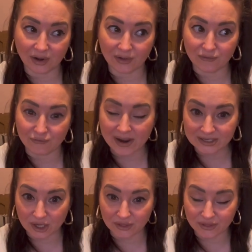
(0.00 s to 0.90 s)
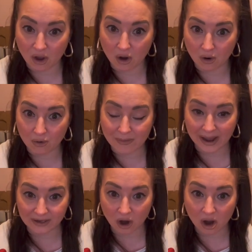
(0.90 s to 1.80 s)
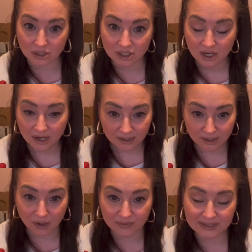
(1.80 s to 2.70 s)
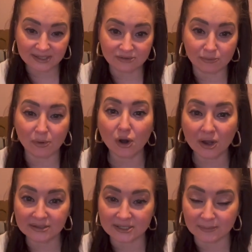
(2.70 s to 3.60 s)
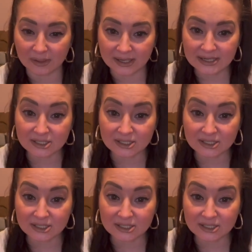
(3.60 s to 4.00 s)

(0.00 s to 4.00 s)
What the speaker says: read it and thought, oh my God, this needs reporting to the police.